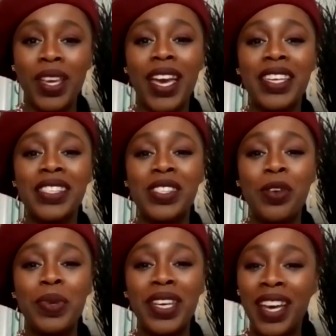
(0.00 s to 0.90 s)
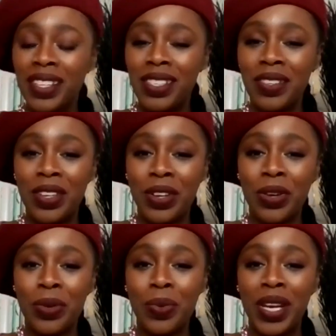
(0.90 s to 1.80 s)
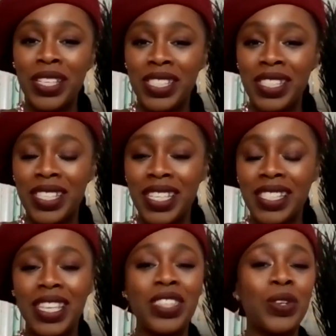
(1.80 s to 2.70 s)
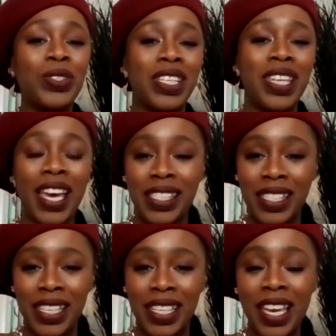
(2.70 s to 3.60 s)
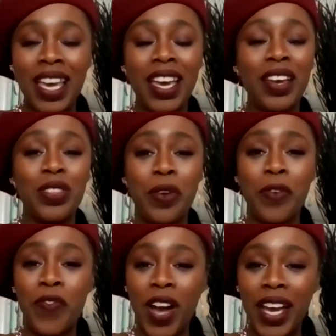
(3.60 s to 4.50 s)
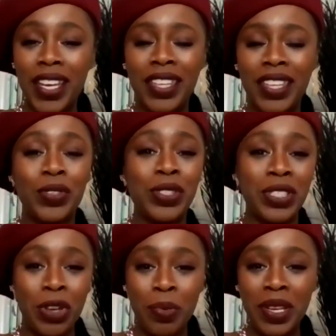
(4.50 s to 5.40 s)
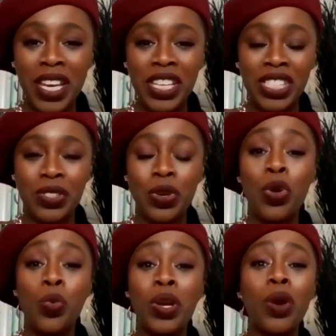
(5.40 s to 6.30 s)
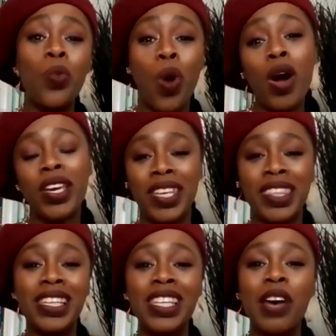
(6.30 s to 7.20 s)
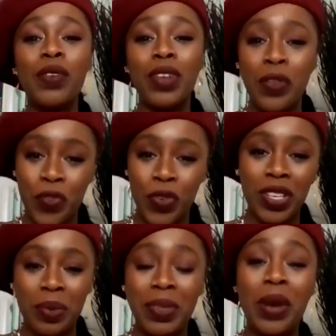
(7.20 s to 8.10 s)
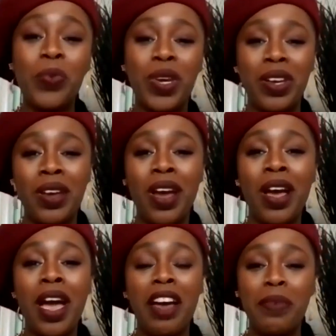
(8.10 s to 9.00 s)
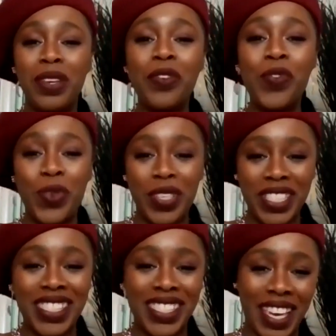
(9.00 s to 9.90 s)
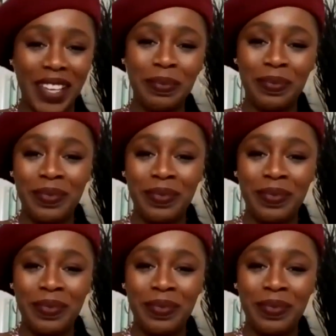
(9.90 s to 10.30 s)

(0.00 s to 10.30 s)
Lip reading: And so, because of their courageousness and their tenacity and their fight and their determination, we are walking in the level of freedom that we have been afforded today.